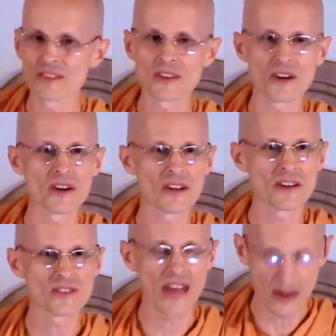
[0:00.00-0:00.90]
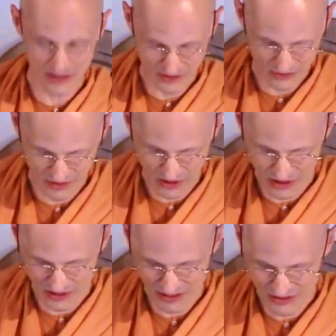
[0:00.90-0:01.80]
and all our sorrows and
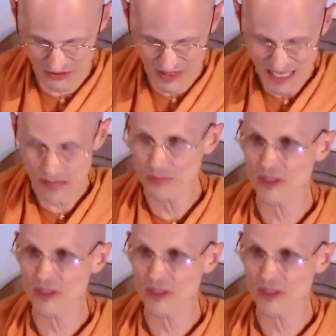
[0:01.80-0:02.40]
all our dreams